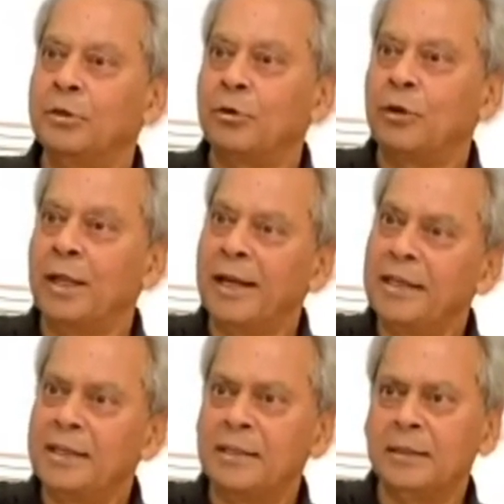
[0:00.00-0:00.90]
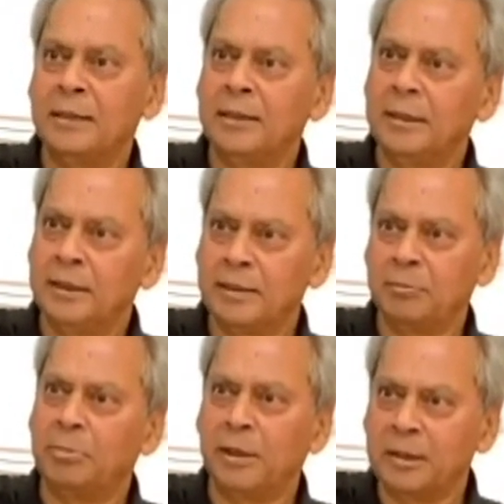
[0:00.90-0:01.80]
So light is
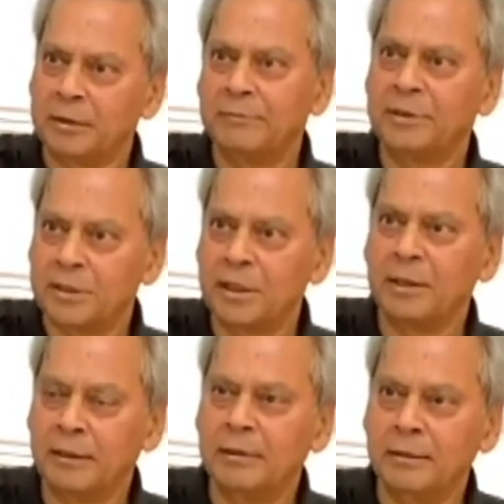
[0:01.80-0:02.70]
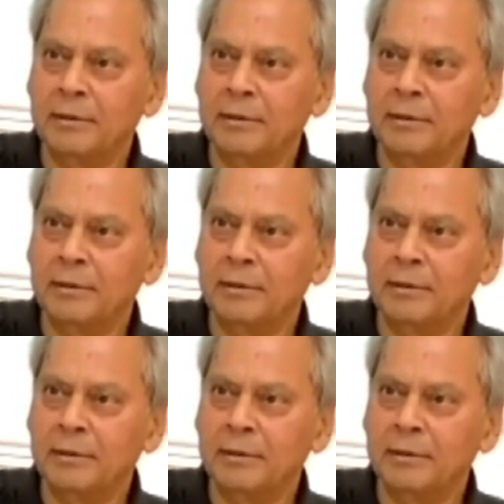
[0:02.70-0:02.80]
part of the sun.